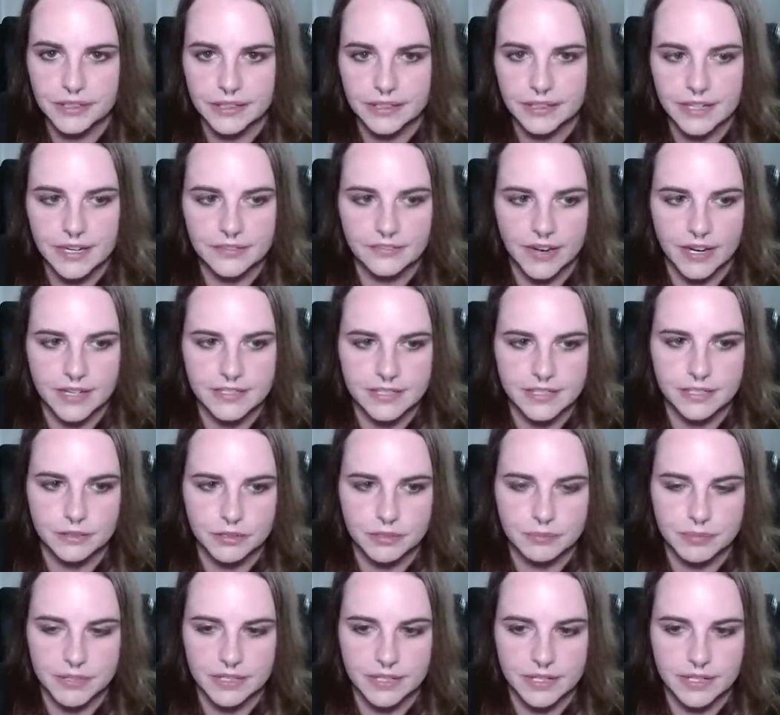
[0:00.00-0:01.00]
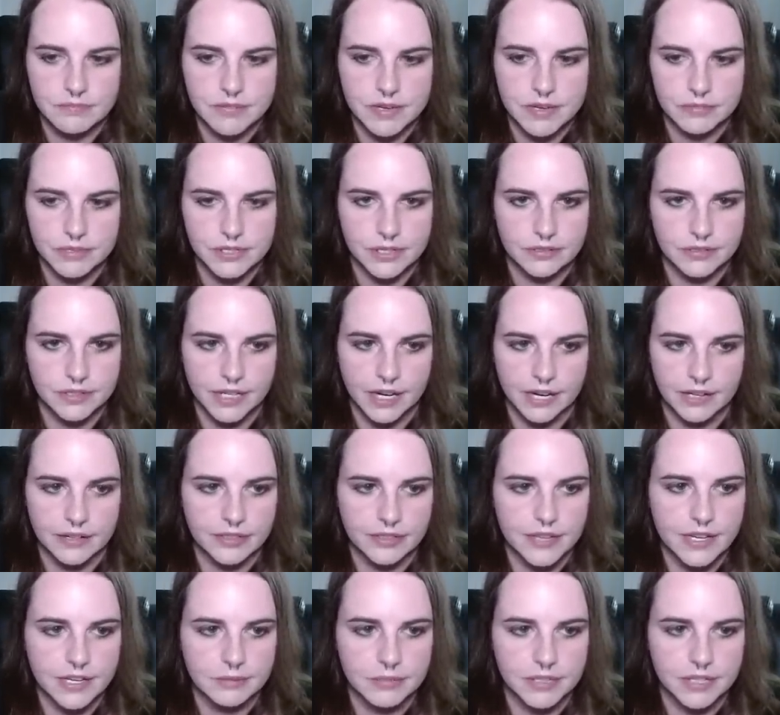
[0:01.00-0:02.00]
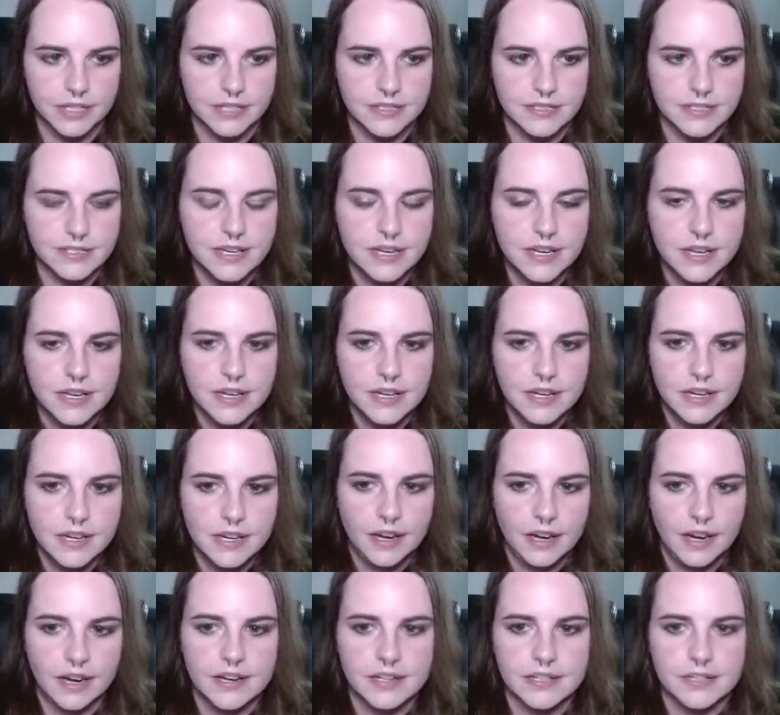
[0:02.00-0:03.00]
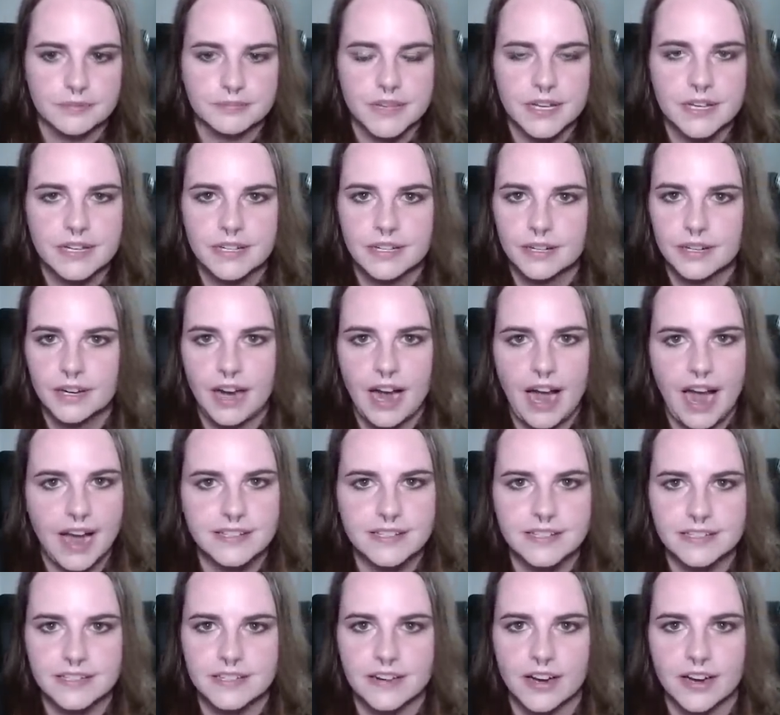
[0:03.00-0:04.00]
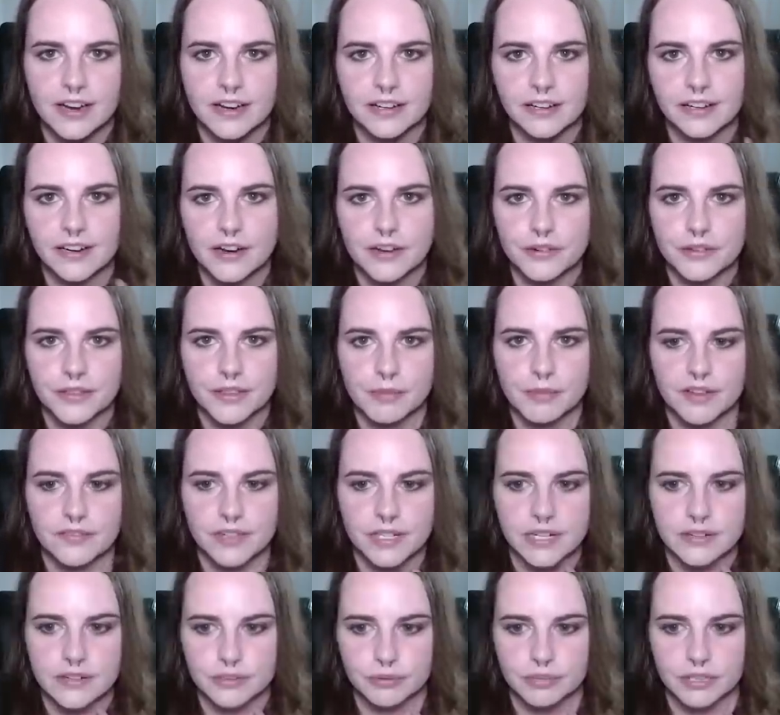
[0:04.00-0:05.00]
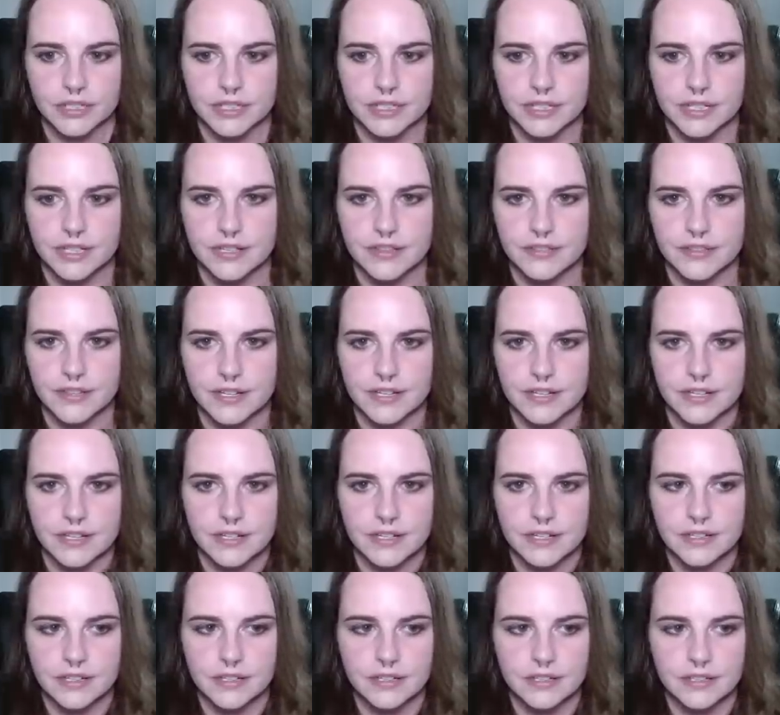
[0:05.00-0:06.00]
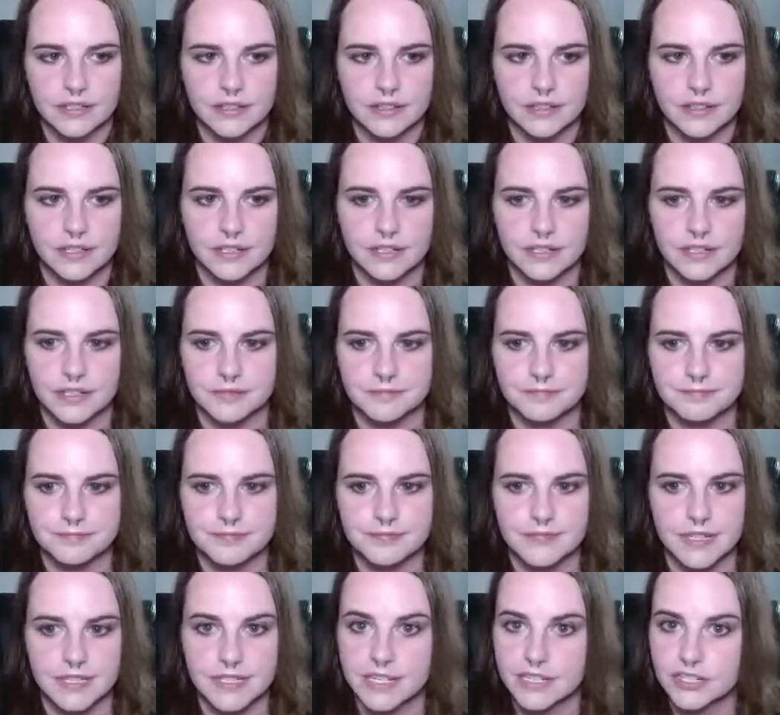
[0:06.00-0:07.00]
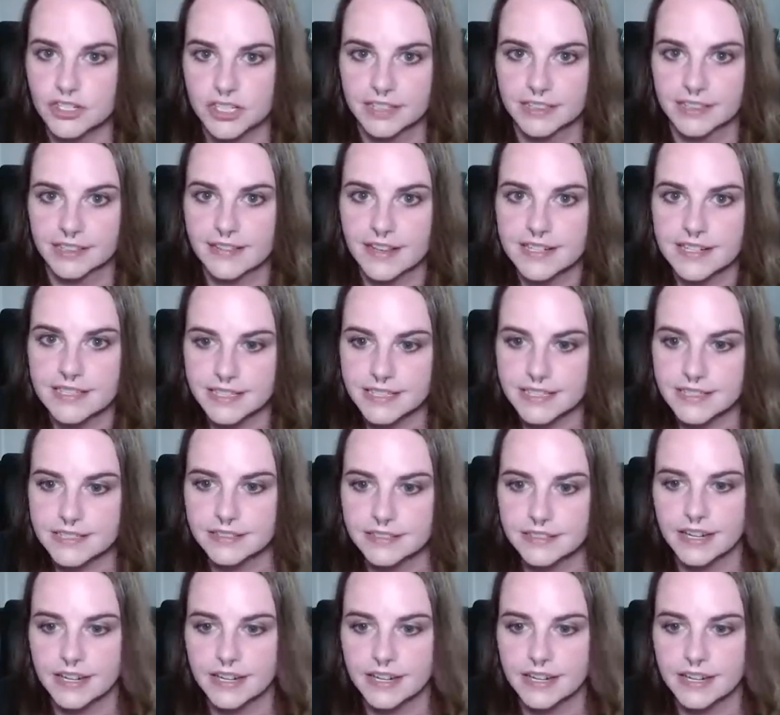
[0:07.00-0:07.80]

And if I did, it would be like a members only kind of thing because um, I did not know that my videos were going to get the the attention that they did.